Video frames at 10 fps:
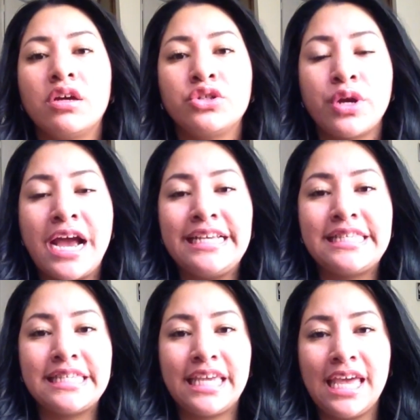dry
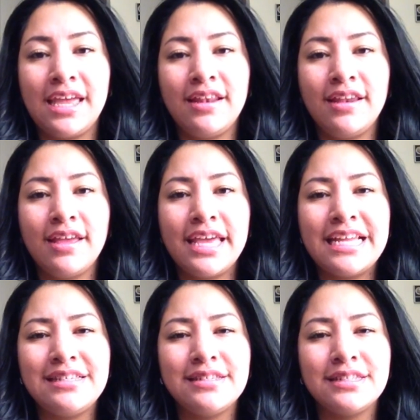skin,
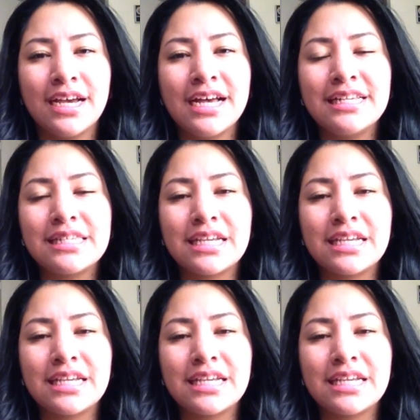it does